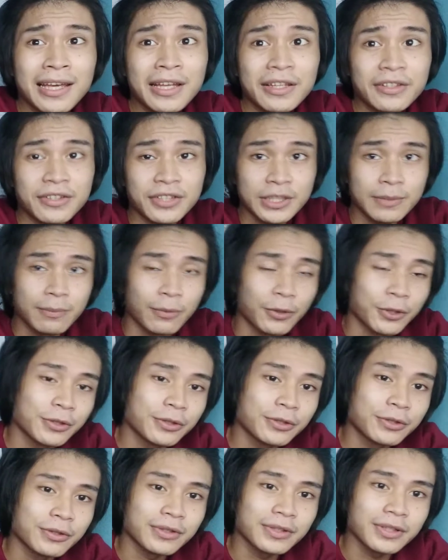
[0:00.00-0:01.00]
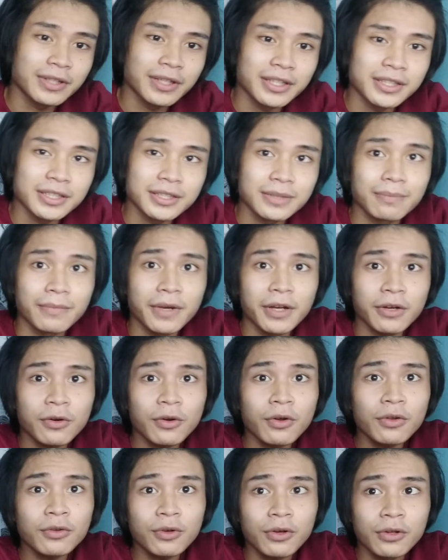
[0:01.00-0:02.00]
This board contains
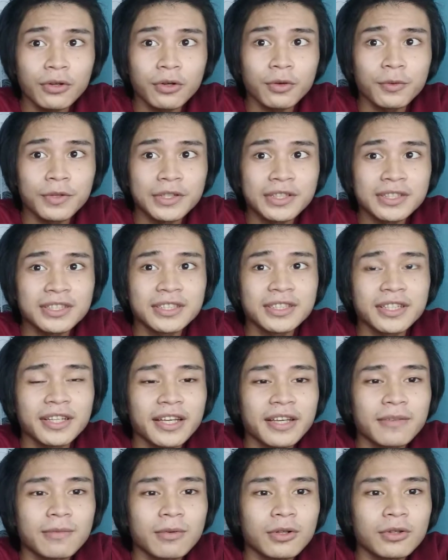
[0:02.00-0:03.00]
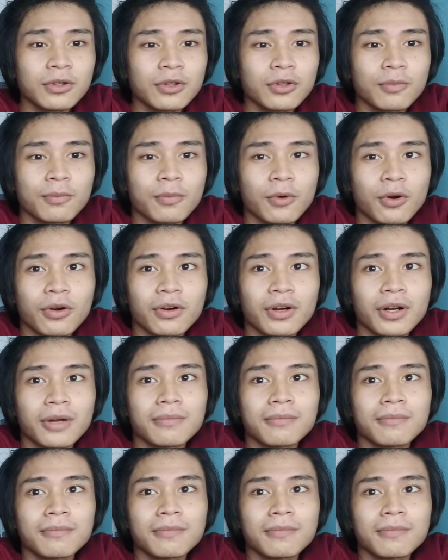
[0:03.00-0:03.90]
microcontroller which is able to program